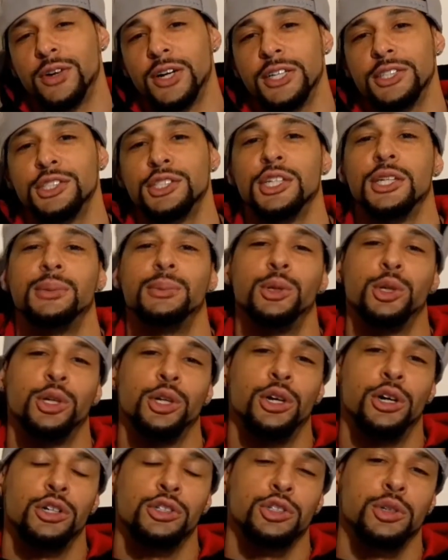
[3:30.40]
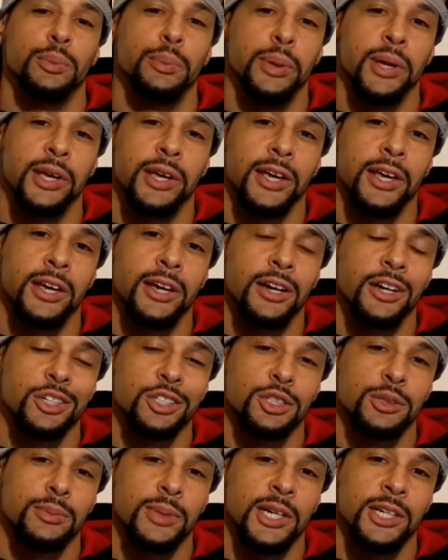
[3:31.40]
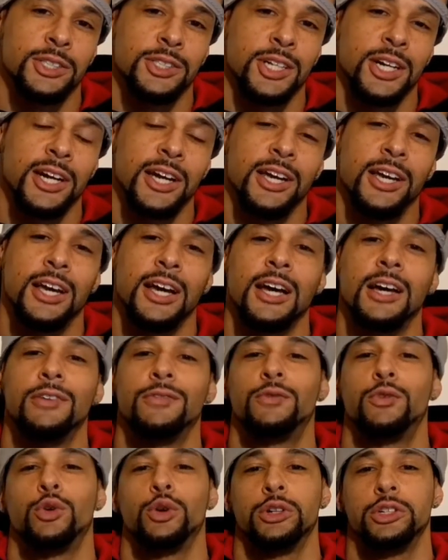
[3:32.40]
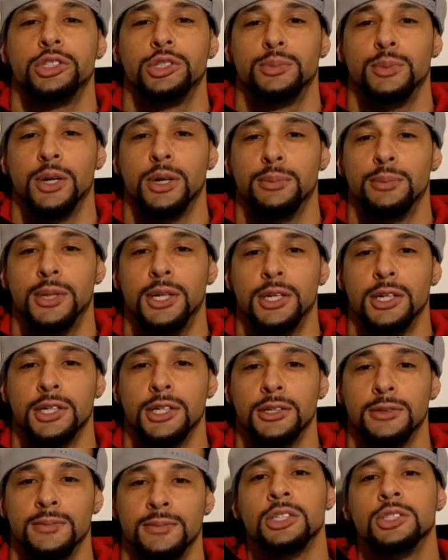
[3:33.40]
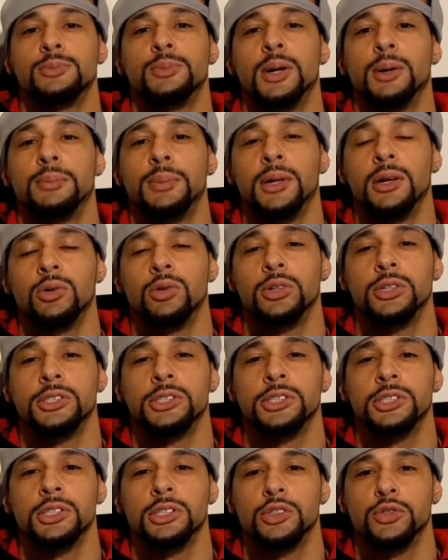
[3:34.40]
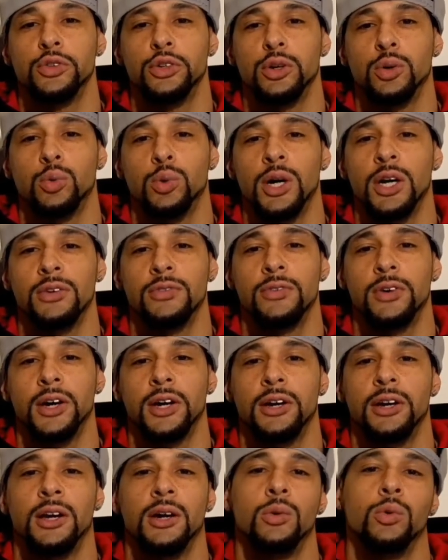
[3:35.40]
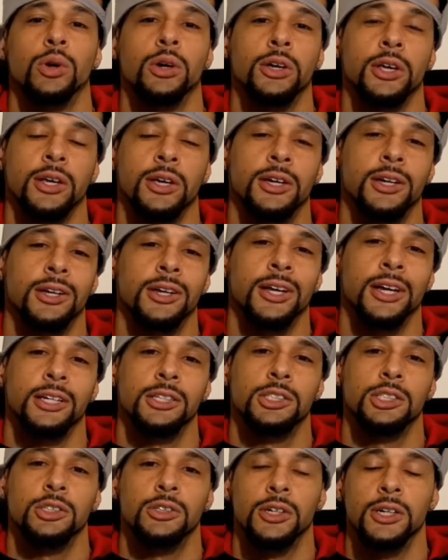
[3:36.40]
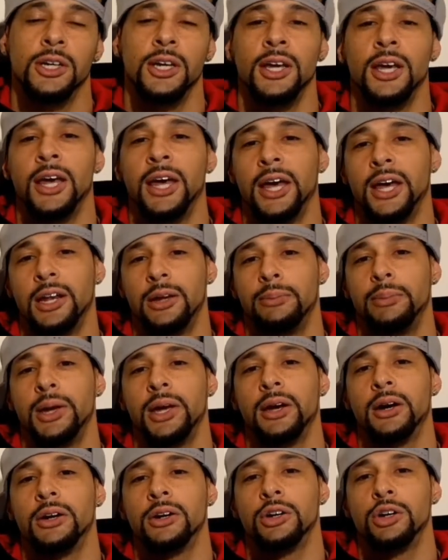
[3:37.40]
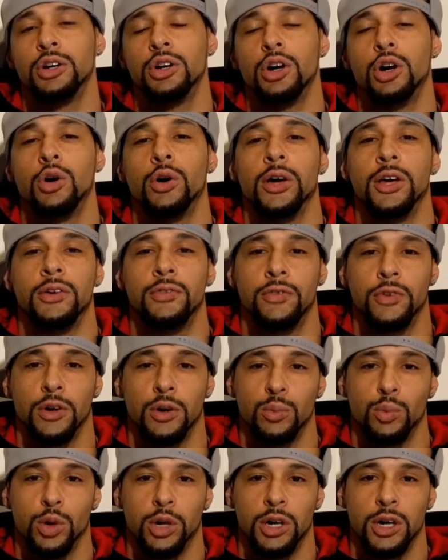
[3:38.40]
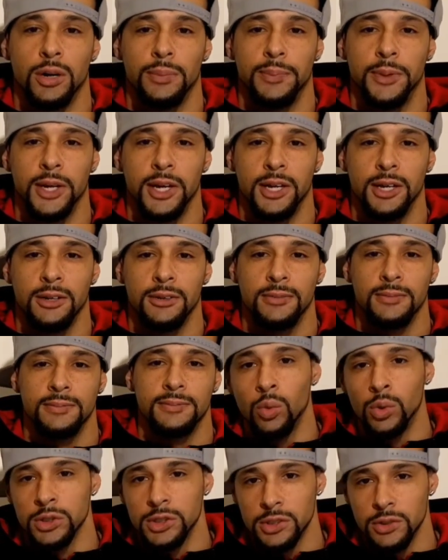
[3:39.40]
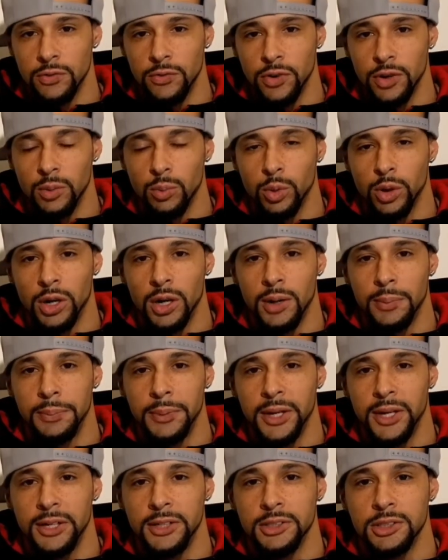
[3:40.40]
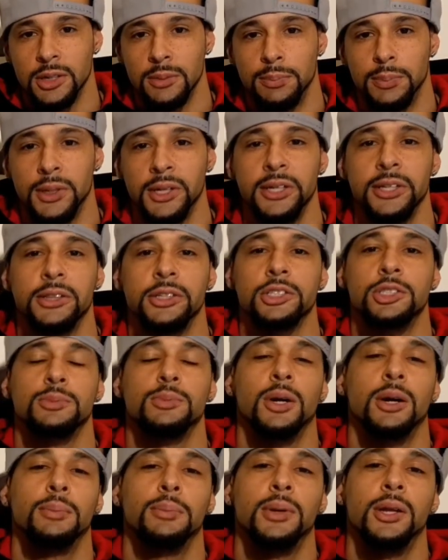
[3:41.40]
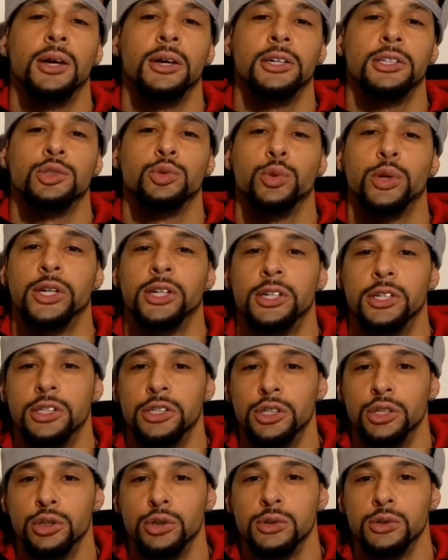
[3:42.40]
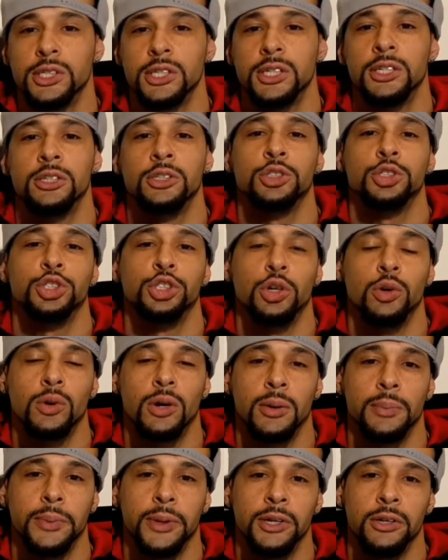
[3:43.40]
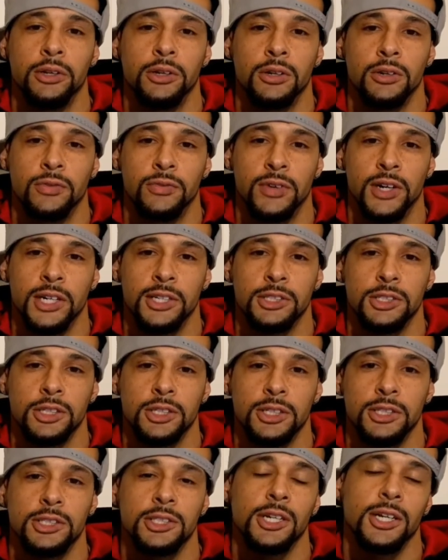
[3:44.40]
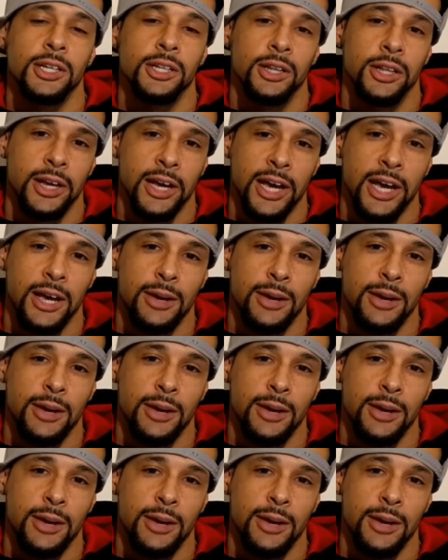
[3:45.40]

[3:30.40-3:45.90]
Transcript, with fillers: device name, you can also pick a customized icon for the smart plug. The smart plug will then search for your Wi-Fi network and connect to it, and it may undergo a firmware update. Once the firmware update is complete, the smart plug is ready to use and it'll show up in your device list in the